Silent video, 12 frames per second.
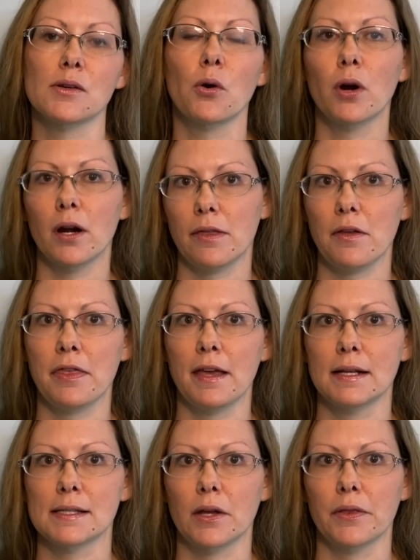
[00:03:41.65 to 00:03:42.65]
or other
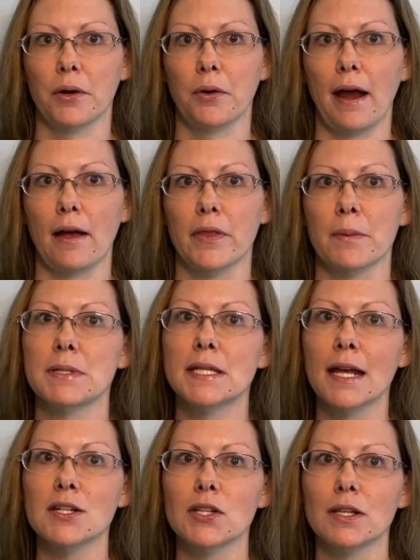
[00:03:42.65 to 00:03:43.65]
things on the ground that
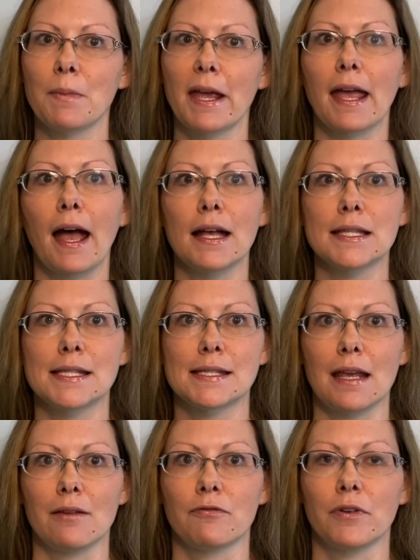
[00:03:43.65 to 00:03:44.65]
potentially make it
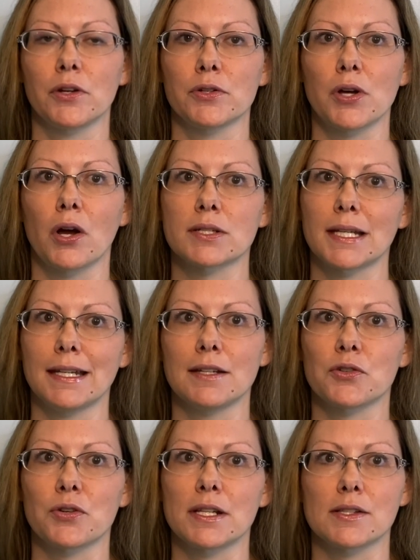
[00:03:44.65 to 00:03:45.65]
unsafe for your dog to eat
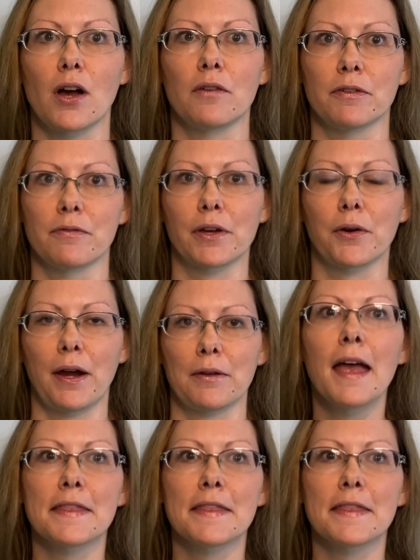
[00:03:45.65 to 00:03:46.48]
treats off of the ground.